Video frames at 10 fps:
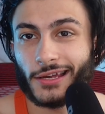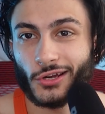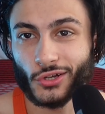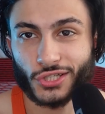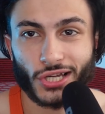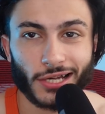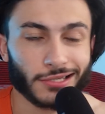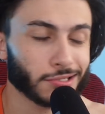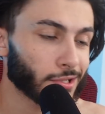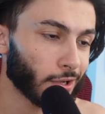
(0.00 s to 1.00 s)
And it looks
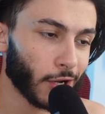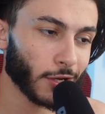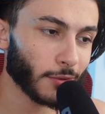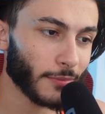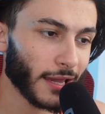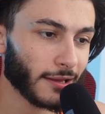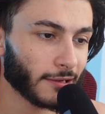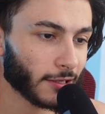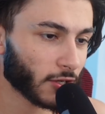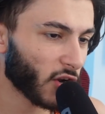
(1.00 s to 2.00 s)
like he's kind of
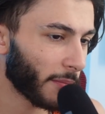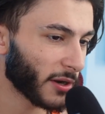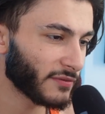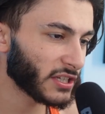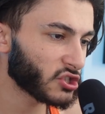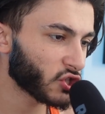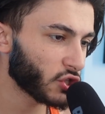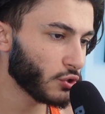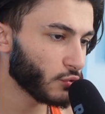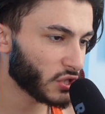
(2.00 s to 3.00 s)
making a couple of
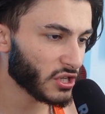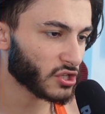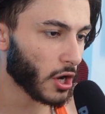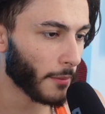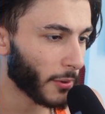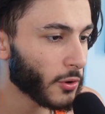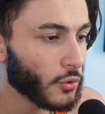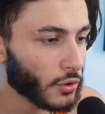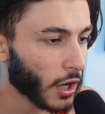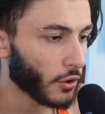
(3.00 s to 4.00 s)
excuses up.
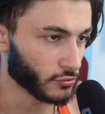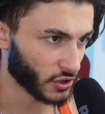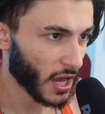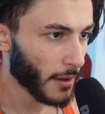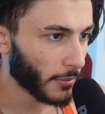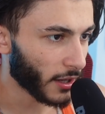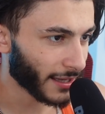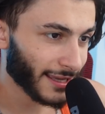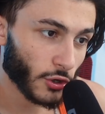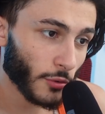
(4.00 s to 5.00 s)
Who knows?
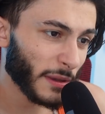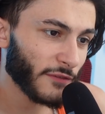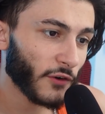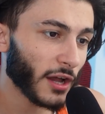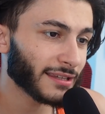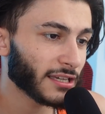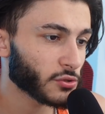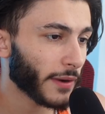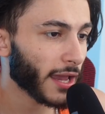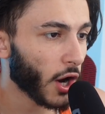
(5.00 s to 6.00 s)
But he could be finding
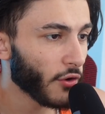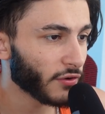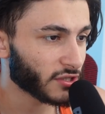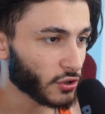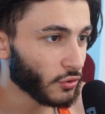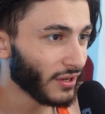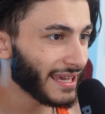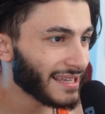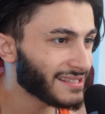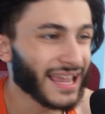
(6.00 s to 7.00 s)
his way over to
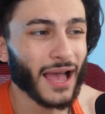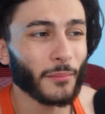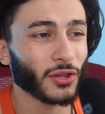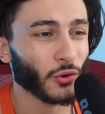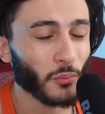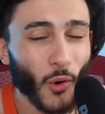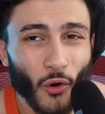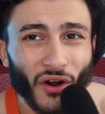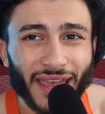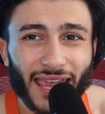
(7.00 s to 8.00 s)
Leeds. But the
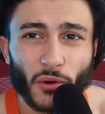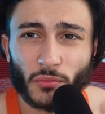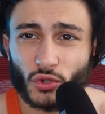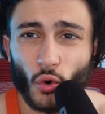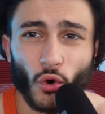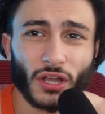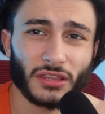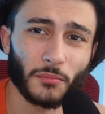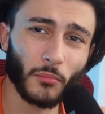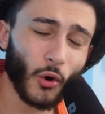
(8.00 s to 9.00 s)
more I hear him talk
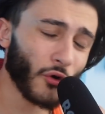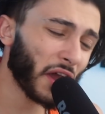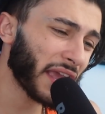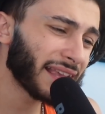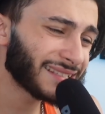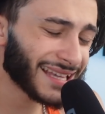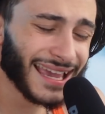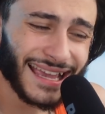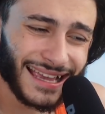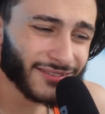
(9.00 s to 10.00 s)
and the more I
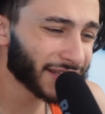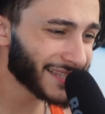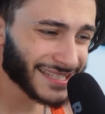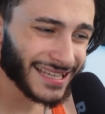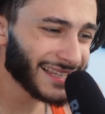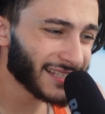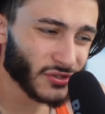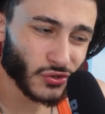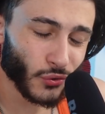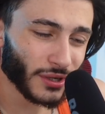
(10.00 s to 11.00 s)
hear and see
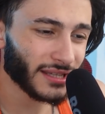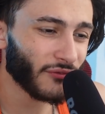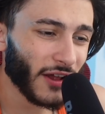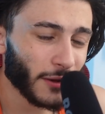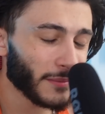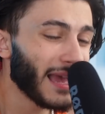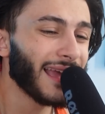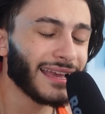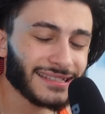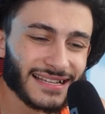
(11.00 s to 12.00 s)
this story develop,
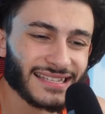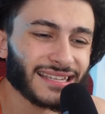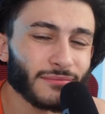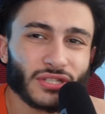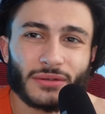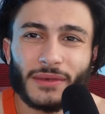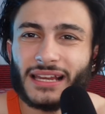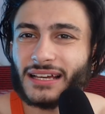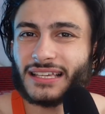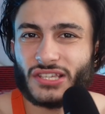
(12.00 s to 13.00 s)
it just seems to me
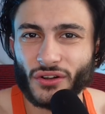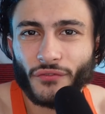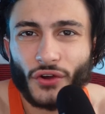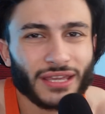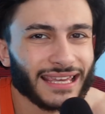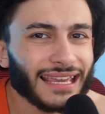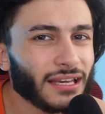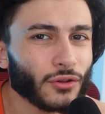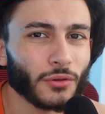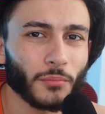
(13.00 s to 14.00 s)
like he's not very
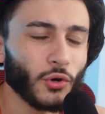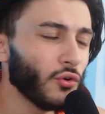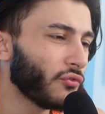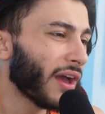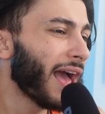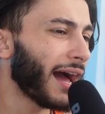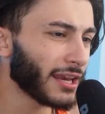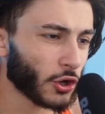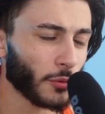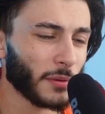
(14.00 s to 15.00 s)
keen on the move.
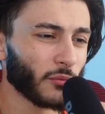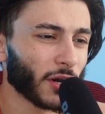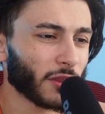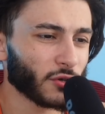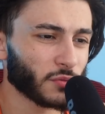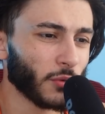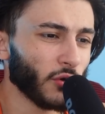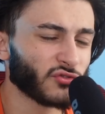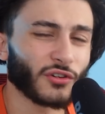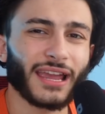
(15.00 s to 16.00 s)
And it could be one of those
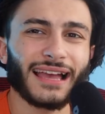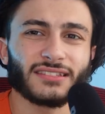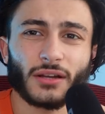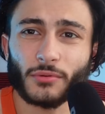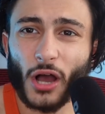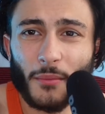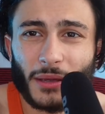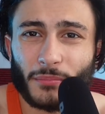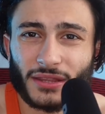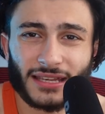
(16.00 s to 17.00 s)
moves where he ends up
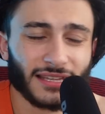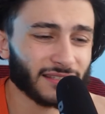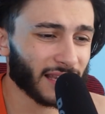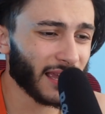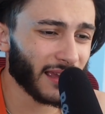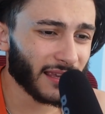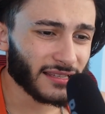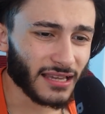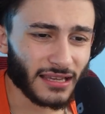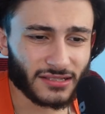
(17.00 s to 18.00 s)
coming, but then he's
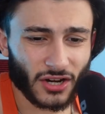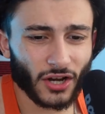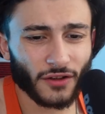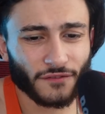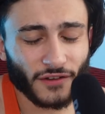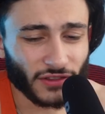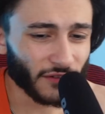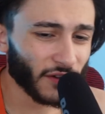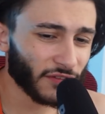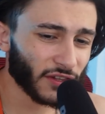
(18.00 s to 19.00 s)
kind of
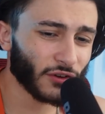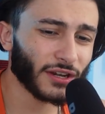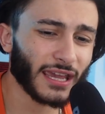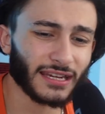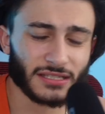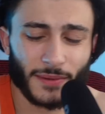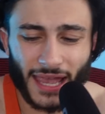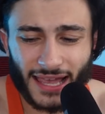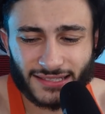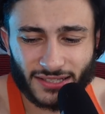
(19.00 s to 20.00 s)
50-50 on it, and he's a bit
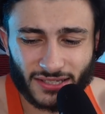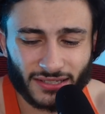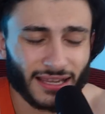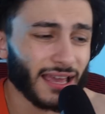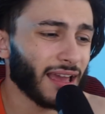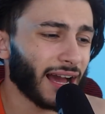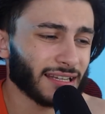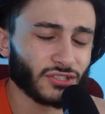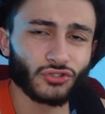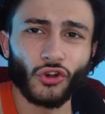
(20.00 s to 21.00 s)
hesitant,
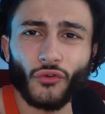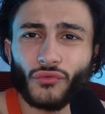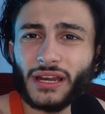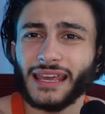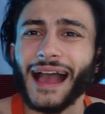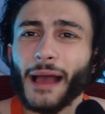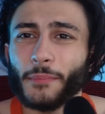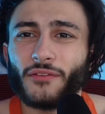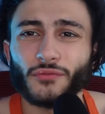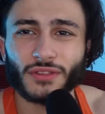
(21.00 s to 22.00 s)
and he's not really
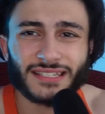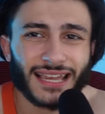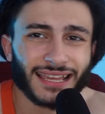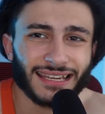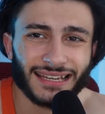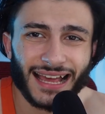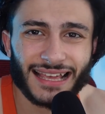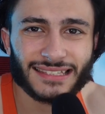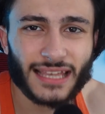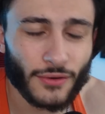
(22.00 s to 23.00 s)
happy the second he
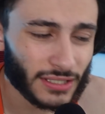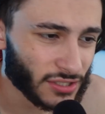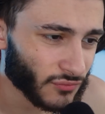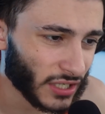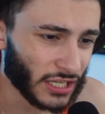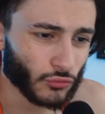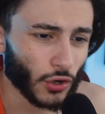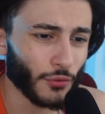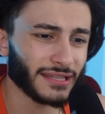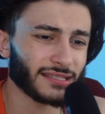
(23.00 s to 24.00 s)
lands there. He doesn't really
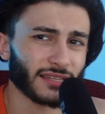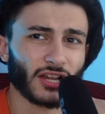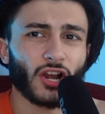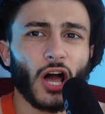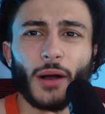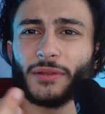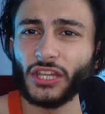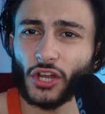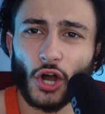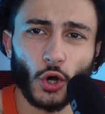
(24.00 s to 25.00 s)
grow into the club and
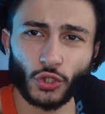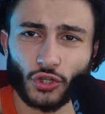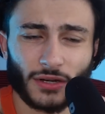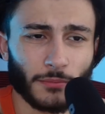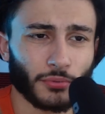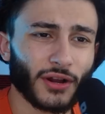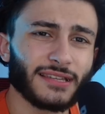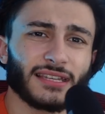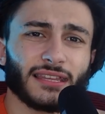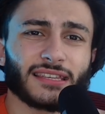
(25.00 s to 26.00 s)
the culture and
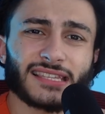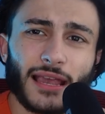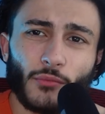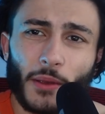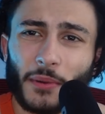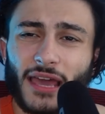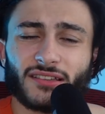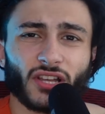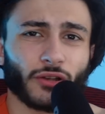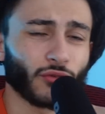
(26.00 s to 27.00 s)
embrace it in the same way
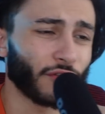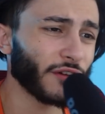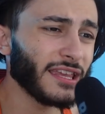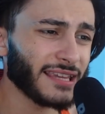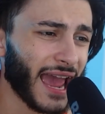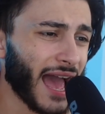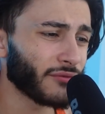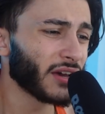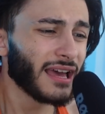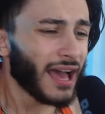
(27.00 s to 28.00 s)
players like Raphinha
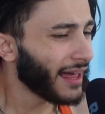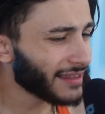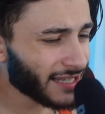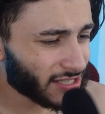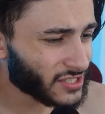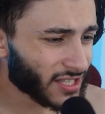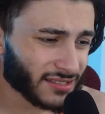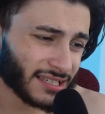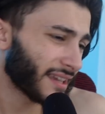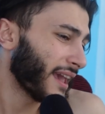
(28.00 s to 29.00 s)
have, and he just
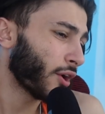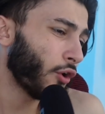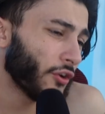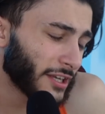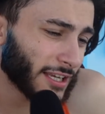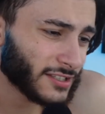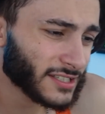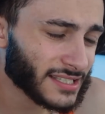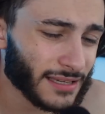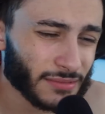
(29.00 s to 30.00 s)
doesn't kick on. And it
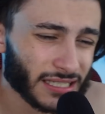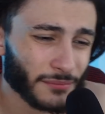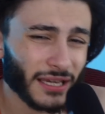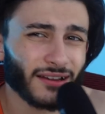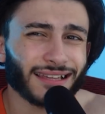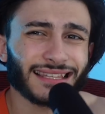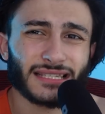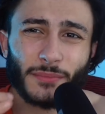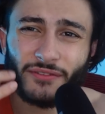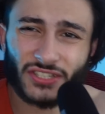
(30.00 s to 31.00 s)
just seems to me like
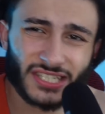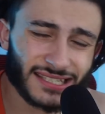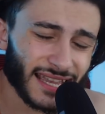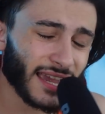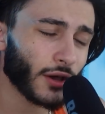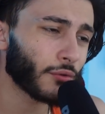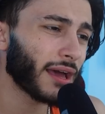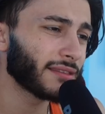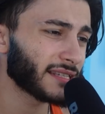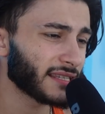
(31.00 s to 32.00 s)
there's a bit of a stink
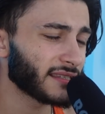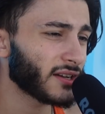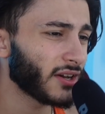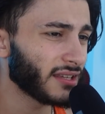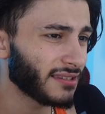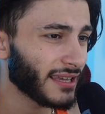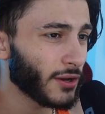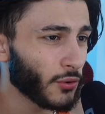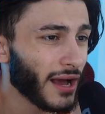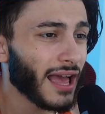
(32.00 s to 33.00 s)
around this entire
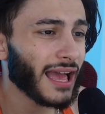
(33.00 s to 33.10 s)
deal.